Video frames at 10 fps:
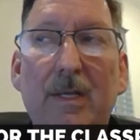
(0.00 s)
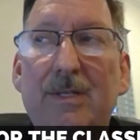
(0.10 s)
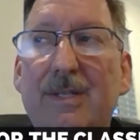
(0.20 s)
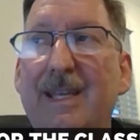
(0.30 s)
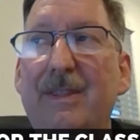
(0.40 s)

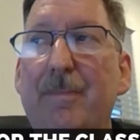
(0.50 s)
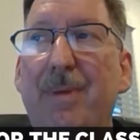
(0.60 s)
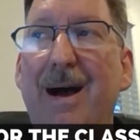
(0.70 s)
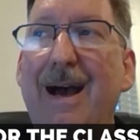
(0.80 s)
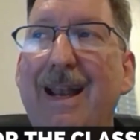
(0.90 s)
To get the
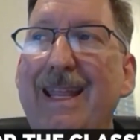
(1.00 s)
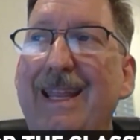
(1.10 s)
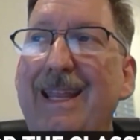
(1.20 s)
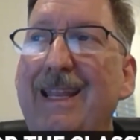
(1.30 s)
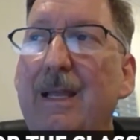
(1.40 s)

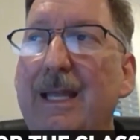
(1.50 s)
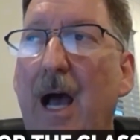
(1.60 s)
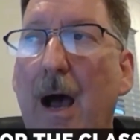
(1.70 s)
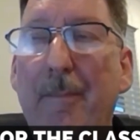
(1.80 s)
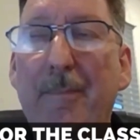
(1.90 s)
body,
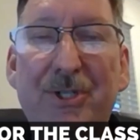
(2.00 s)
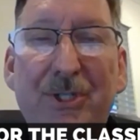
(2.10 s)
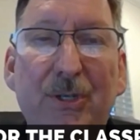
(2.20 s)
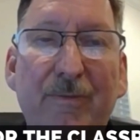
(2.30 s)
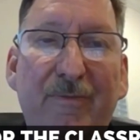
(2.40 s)

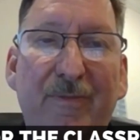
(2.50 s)
embouchure,